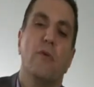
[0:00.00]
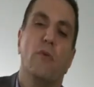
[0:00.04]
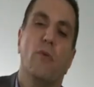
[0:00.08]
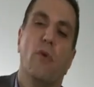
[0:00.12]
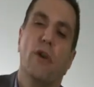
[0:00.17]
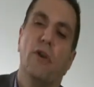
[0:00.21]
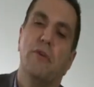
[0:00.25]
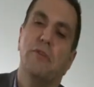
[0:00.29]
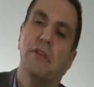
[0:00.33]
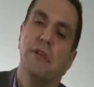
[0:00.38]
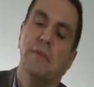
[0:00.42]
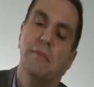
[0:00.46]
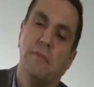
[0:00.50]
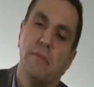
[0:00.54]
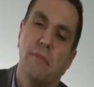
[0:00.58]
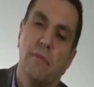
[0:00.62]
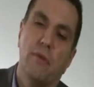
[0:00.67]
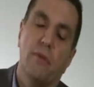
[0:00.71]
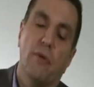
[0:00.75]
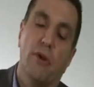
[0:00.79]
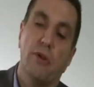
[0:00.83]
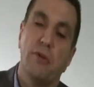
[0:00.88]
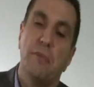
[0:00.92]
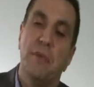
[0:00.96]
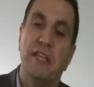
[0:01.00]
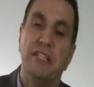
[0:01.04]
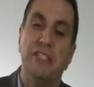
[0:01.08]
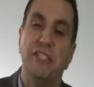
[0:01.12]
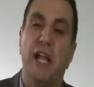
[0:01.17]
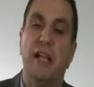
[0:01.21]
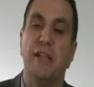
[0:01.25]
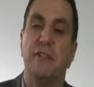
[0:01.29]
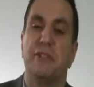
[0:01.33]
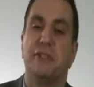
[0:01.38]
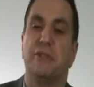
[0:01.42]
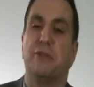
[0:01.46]
one of the big
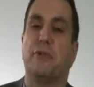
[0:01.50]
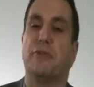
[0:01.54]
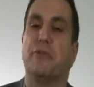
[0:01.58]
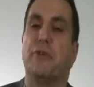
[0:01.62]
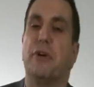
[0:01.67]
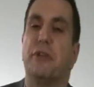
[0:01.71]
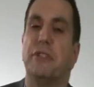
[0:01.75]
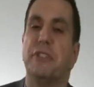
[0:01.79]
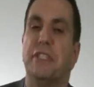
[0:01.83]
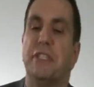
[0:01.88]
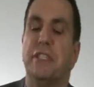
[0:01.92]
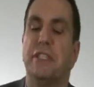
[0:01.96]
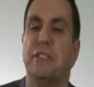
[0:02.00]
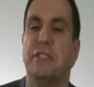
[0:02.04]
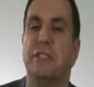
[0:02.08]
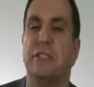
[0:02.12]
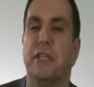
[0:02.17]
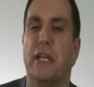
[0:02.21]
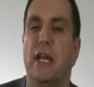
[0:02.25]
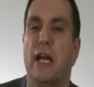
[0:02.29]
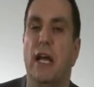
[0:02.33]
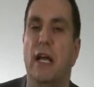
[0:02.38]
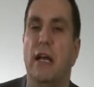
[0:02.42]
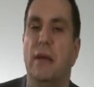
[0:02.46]
challenges, of course, is